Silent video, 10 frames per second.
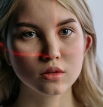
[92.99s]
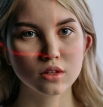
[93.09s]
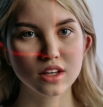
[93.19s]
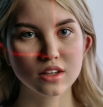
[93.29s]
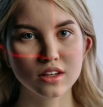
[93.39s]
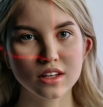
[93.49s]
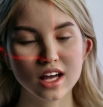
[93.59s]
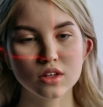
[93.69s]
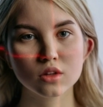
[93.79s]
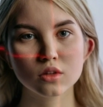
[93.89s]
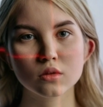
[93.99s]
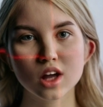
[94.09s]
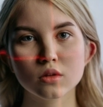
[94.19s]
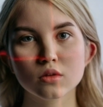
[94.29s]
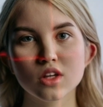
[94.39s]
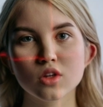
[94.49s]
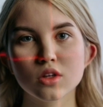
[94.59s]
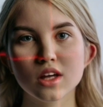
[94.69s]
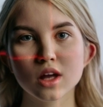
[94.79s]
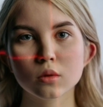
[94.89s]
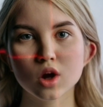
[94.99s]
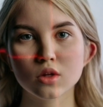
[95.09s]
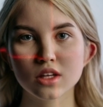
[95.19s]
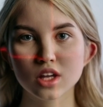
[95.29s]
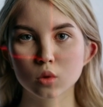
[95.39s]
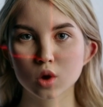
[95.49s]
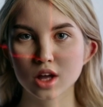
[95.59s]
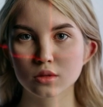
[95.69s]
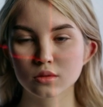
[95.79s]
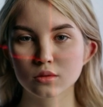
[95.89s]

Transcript: These detectors find facial landmarks as well.